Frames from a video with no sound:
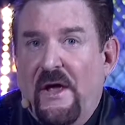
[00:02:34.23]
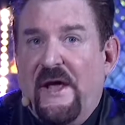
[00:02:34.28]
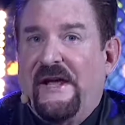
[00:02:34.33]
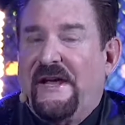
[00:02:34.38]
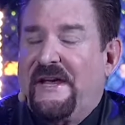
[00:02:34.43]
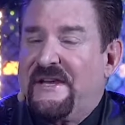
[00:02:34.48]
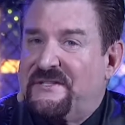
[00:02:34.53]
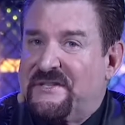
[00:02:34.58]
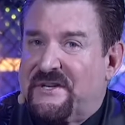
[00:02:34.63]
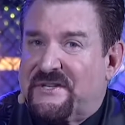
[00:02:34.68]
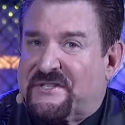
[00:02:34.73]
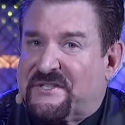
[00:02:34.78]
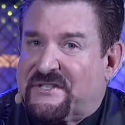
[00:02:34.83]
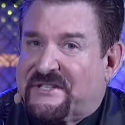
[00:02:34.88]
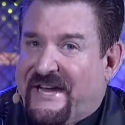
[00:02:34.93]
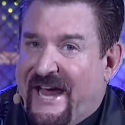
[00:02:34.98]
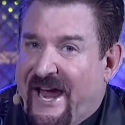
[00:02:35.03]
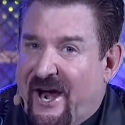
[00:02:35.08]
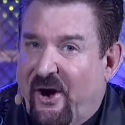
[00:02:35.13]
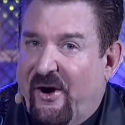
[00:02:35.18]
He's a
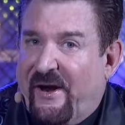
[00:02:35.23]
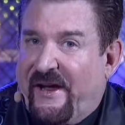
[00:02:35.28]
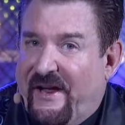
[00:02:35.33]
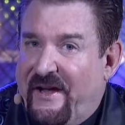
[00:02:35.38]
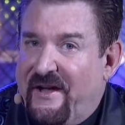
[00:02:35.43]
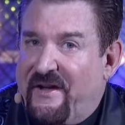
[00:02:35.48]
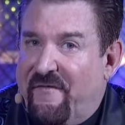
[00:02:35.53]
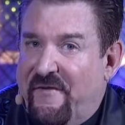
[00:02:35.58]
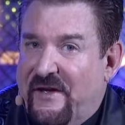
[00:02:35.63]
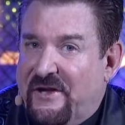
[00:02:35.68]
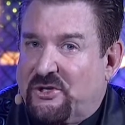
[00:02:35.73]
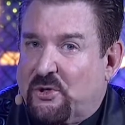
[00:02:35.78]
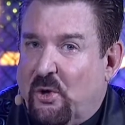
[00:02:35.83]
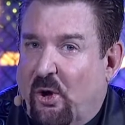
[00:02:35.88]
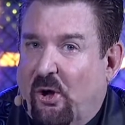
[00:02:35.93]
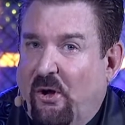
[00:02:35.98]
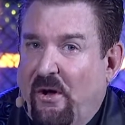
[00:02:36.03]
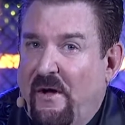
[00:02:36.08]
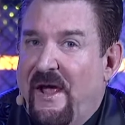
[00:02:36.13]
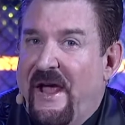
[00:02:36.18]
scary
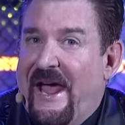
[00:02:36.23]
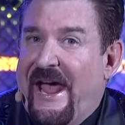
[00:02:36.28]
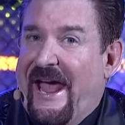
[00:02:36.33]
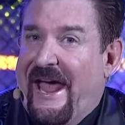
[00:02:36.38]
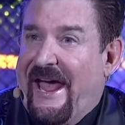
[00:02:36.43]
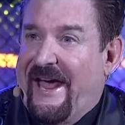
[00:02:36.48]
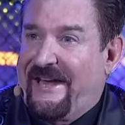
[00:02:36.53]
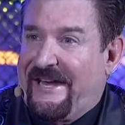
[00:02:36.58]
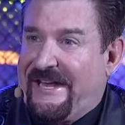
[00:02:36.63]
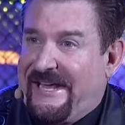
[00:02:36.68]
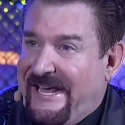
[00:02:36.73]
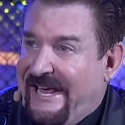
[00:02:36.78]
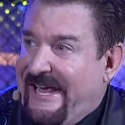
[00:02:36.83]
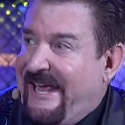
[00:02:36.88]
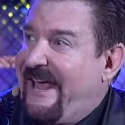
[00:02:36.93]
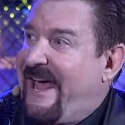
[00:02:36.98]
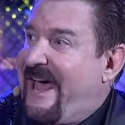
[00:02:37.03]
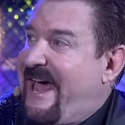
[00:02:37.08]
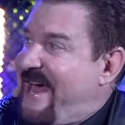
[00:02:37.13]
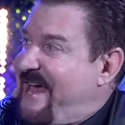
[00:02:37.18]
individual, and he
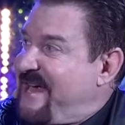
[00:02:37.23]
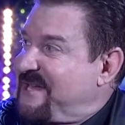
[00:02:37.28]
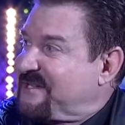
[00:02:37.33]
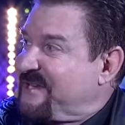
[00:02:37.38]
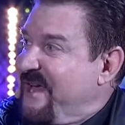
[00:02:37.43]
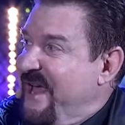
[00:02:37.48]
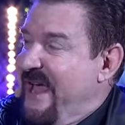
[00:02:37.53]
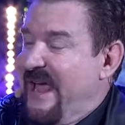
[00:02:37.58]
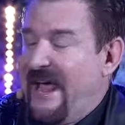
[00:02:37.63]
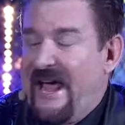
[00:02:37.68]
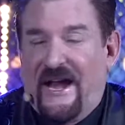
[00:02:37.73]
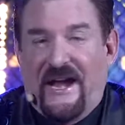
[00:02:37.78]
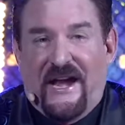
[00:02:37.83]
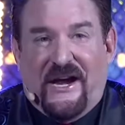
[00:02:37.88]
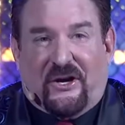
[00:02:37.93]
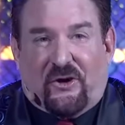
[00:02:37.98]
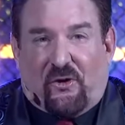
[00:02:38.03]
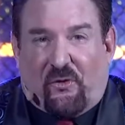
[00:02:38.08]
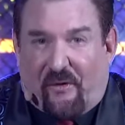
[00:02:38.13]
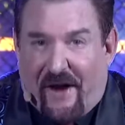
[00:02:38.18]
has an
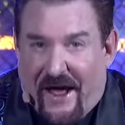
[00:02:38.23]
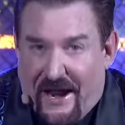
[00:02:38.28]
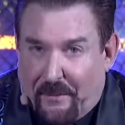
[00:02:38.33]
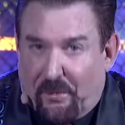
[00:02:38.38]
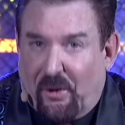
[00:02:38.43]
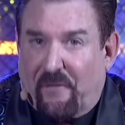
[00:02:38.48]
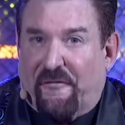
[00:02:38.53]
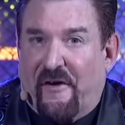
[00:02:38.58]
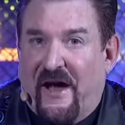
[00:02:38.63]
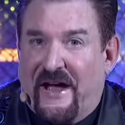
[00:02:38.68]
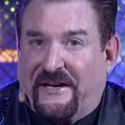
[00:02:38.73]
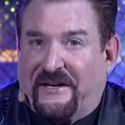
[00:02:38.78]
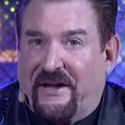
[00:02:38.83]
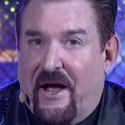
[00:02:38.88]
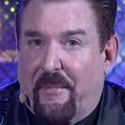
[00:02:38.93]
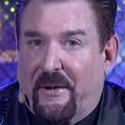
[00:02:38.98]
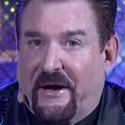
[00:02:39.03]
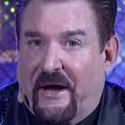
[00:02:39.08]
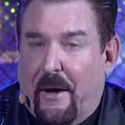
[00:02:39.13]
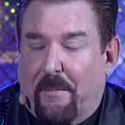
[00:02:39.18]
incredible fight
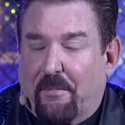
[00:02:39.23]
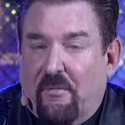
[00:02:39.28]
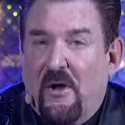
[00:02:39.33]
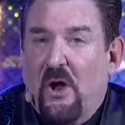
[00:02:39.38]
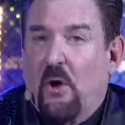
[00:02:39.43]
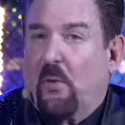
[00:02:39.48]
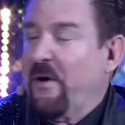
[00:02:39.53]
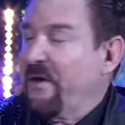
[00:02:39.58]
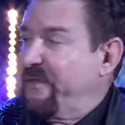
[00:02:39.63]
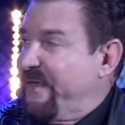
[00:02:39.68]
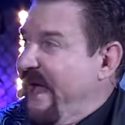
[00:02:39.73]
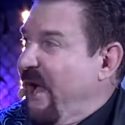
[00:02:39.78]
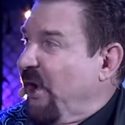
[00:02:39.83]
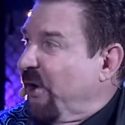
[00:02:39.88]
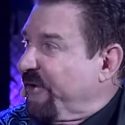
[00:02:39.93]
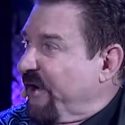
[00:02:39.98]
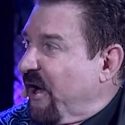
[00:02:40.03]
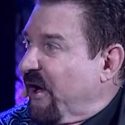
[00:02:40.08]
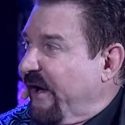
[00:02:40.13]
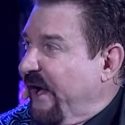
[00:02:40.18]
coming up with
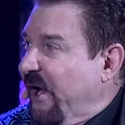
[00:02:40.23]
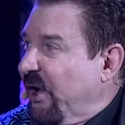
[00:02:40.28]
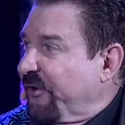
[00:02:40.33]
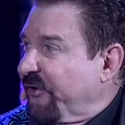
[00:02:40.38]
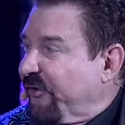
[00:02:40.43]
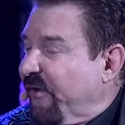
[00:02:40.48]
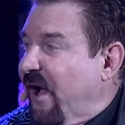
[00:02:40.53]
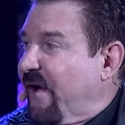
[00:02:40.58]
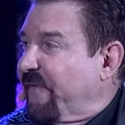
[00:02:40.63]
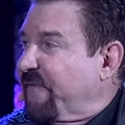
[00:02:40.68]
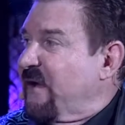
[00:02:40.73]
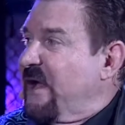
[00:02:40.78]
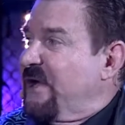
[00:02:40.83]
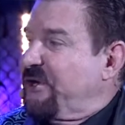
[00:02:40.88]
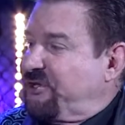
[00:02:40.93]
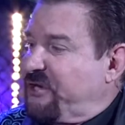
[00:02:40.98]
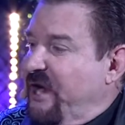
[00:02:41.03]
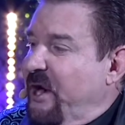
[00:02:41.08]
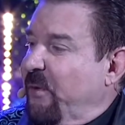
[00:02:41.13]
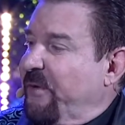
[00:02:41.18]
Eldar Eldarov.
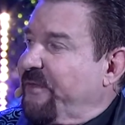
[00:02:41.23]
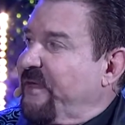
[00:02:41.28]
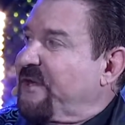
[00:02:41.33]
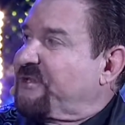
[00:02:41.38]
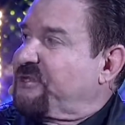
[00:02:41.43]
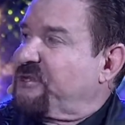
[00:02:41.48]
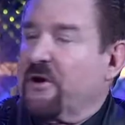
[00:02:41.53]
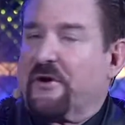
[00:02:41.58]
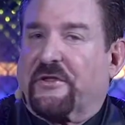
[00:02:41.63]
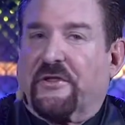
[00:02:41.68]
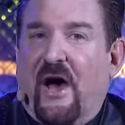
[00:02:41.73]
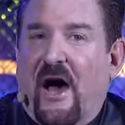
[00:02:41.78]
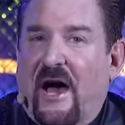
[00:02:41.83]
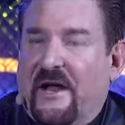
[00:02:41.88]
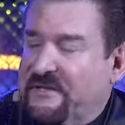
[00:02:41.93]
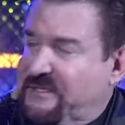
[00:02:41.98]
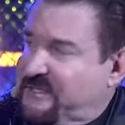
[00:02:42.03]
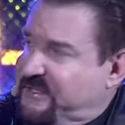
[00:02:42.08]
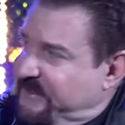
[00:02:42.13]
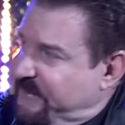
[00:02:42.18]
Share with us your
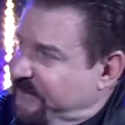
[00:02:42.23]
thoughts.